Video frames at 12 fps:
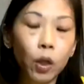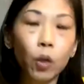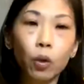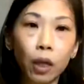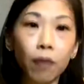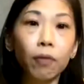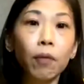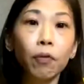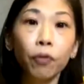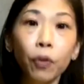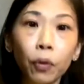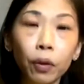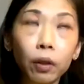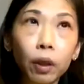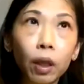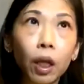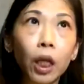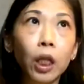you give them food,
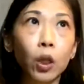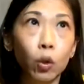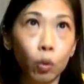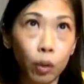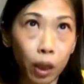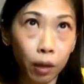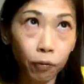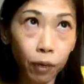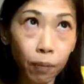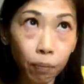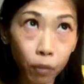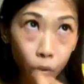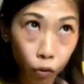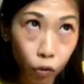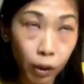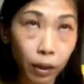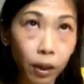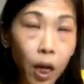you give them
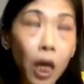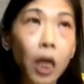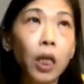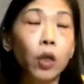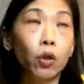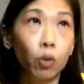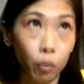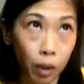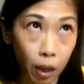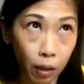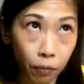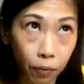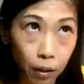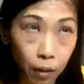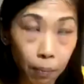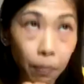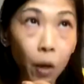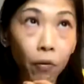nutrient, you give
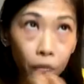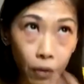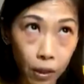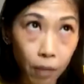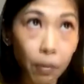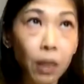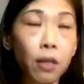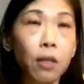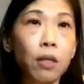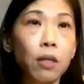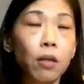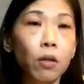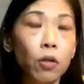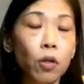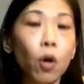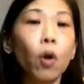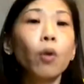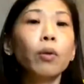them vitamins.
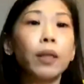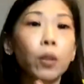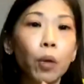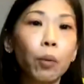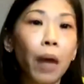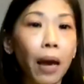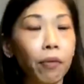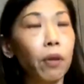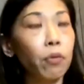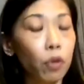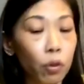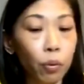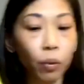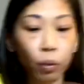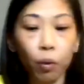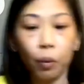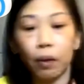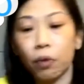So that's why we have a
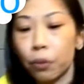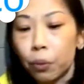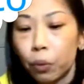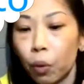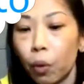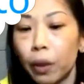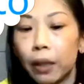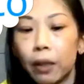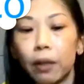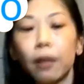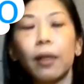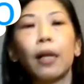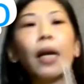Shiruto. We have Shiruto here.